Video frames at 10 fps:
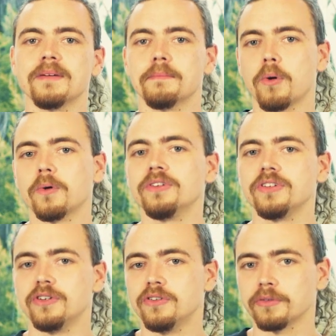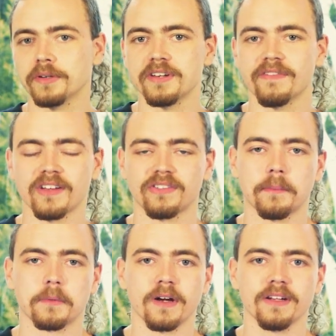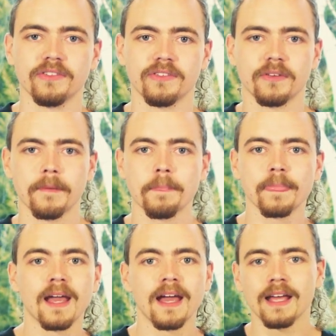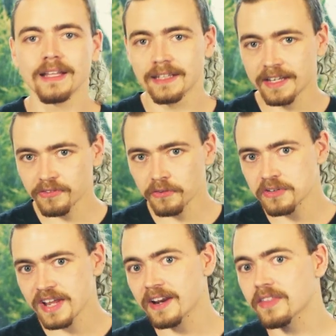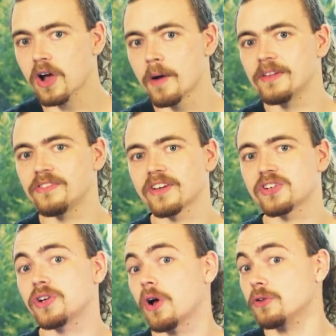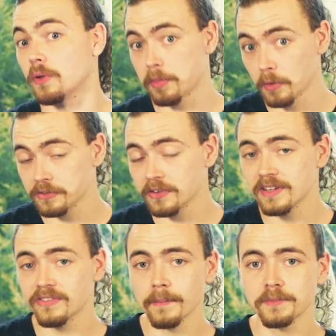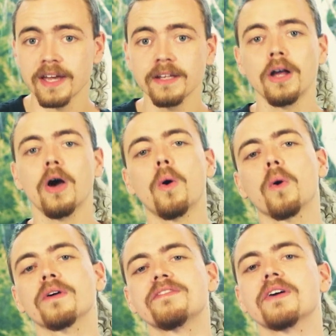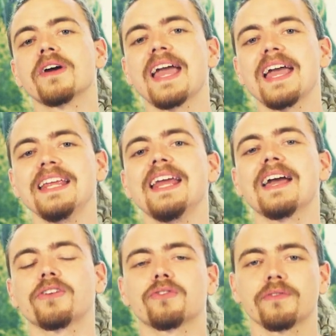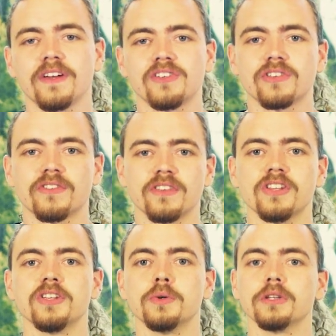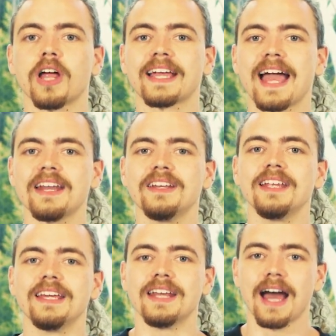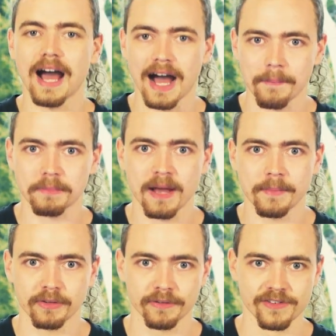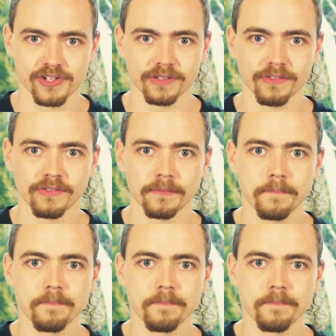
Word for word: the important user interface upgrades. Let us know down in the comments section on your thoughts on this update, or if there are any extra features that you would like added in upcoming revisions.